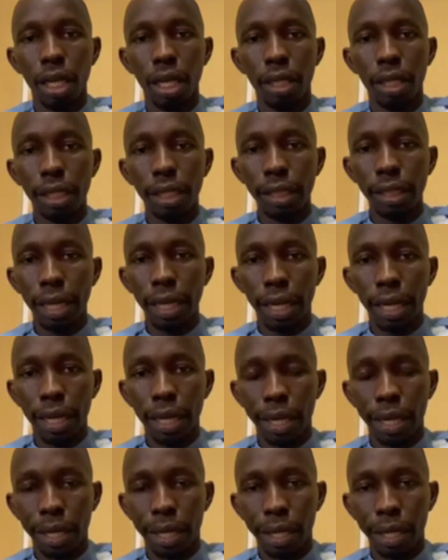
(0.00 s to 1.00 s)
This
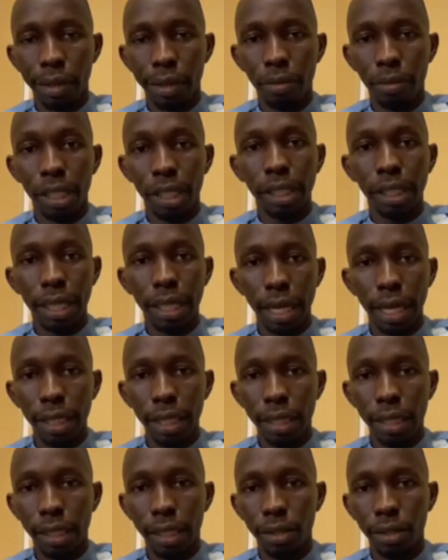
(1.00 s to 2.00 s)
na the
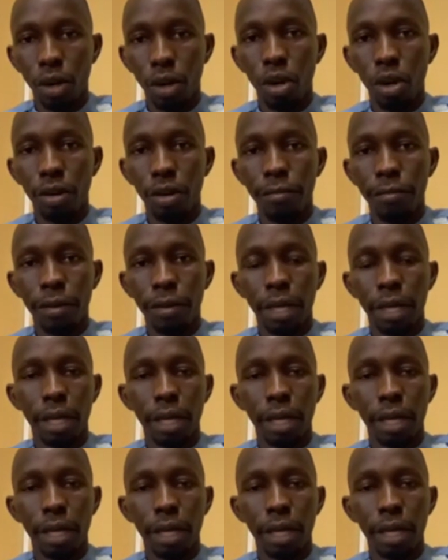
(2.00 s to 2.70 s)
start of